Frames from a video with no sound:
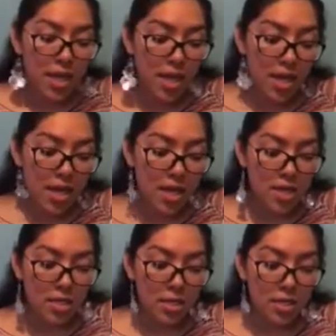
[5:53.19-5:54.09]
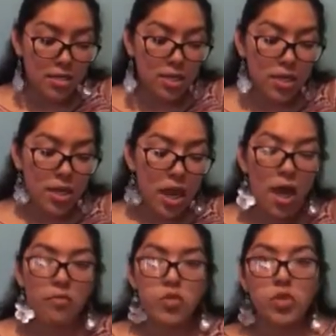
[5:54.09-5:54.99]
and they're gonna
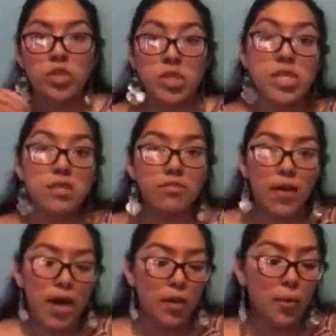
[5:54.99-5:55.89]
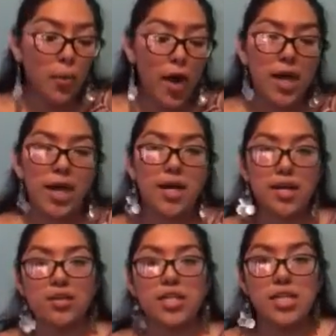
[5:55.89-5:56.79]
have to justify why
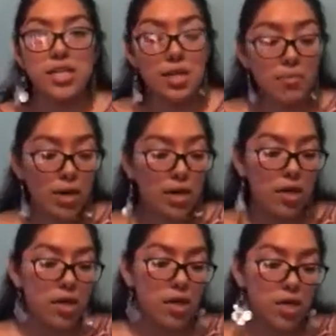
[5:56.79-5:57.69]
are they similar